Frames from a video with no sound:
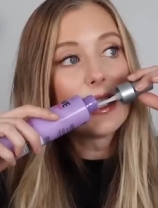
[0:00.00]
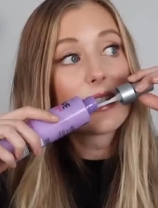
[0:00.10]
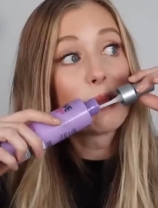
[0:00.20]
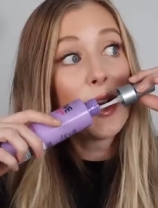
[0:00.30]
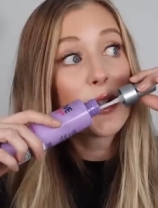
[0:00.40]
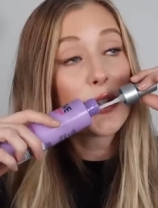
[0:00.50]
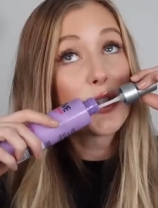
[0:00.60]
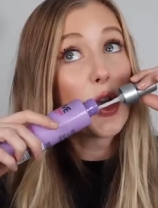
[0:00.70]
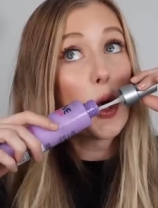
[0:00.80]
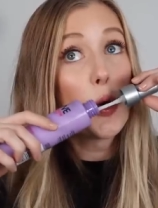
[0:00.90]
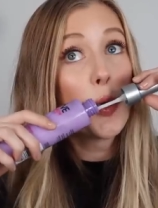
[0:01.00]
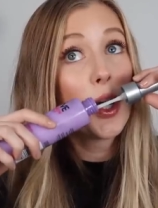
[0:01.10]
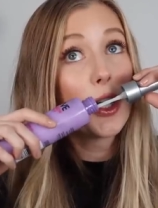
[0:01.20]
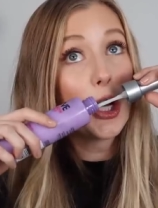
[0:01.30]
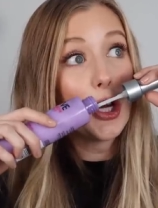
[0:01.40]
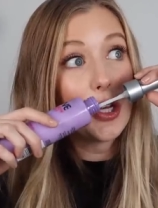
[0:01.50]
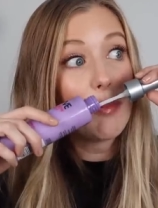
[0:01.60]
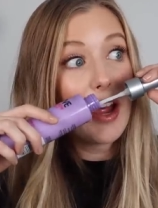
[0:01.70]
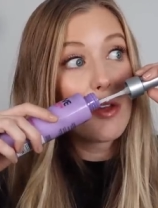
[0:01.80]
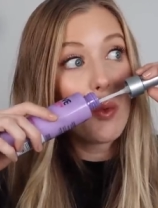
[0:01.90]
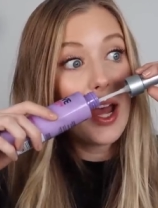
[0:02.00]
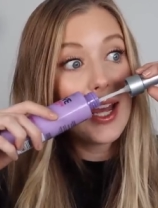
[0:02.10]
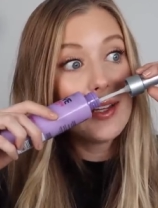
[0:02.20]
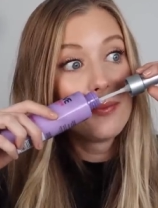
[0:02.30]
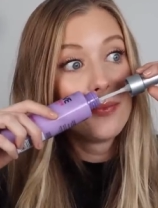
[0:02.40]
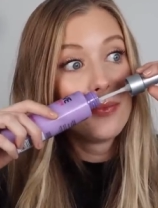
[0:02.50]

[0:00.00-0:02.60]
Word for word: It smells so good, by the way.